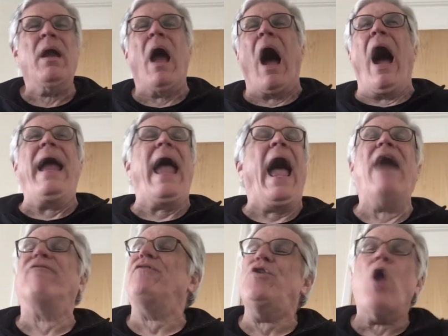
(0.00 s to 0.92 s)
I
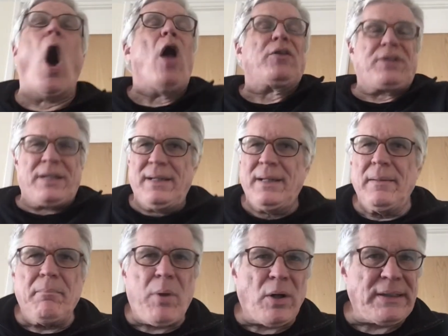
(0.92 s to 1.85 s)
have not,
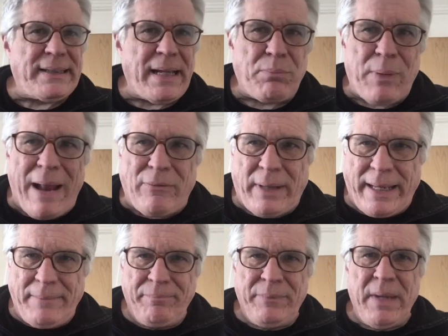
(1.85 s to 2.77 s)
Bart said
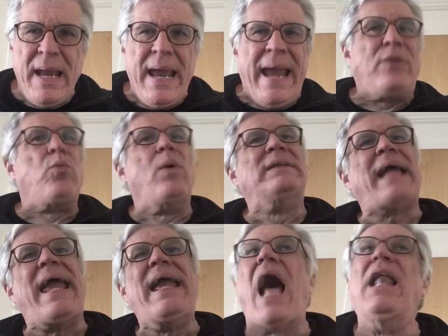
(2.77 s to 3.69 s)
proudly. It
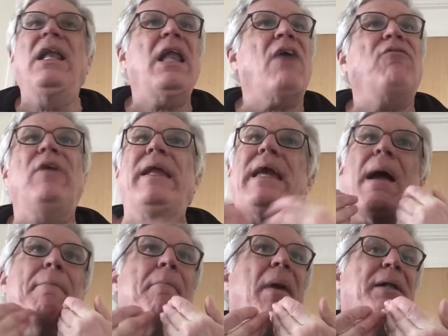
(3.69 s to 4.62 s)
was a lovely
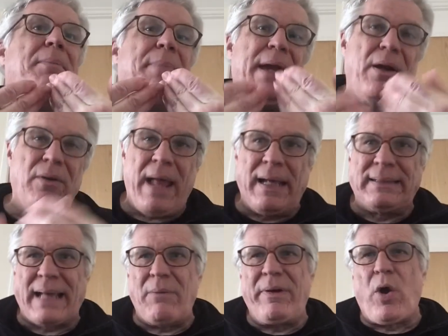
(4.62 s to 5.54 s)
mud beard,
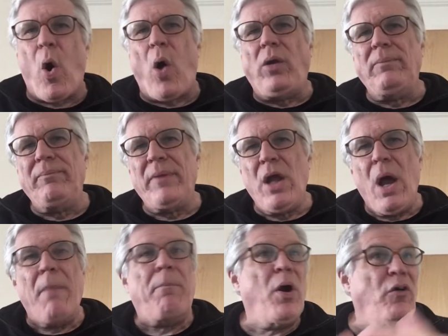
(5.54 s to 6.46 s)
as I recall.
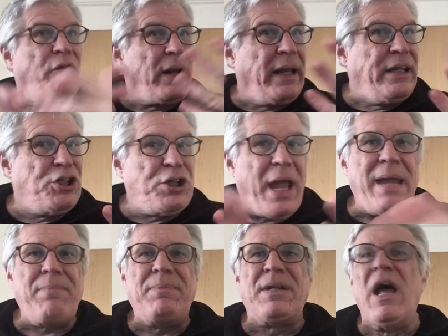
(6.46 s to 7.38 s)
Perfectly
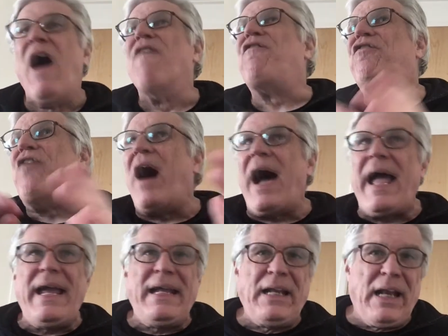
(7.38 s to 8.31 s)
shaped,
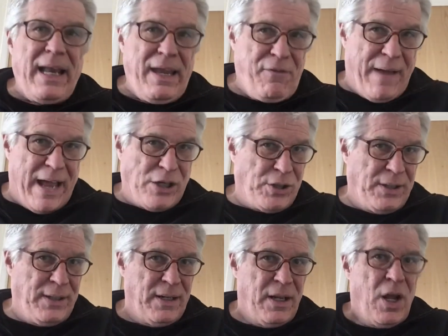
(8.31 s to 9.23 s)
finely
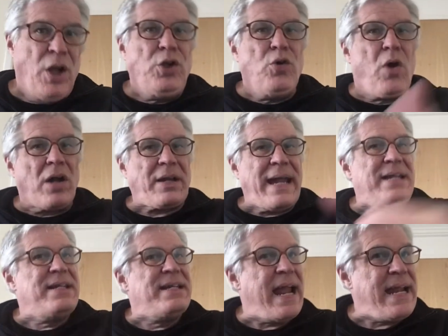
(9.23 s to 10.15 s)
fashioned. You got a
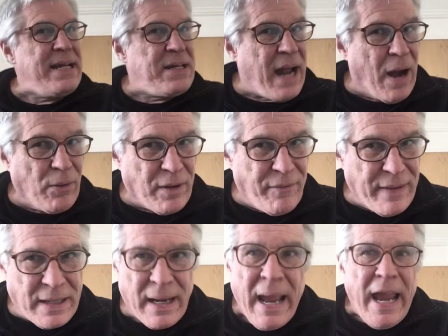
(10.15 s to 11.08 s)
date out of
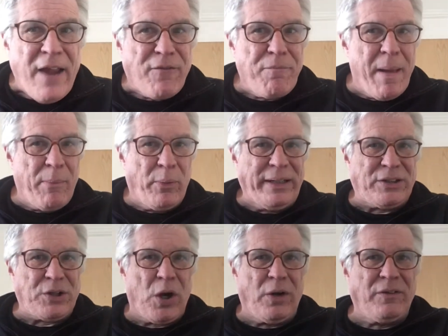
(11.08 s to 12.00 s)
it, if memory
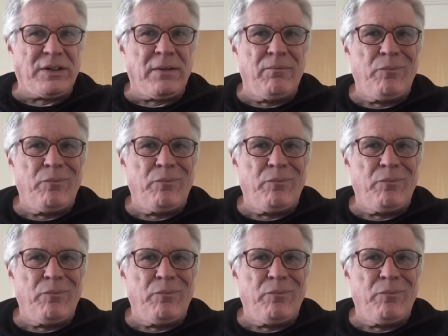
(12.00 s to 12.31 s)
serves.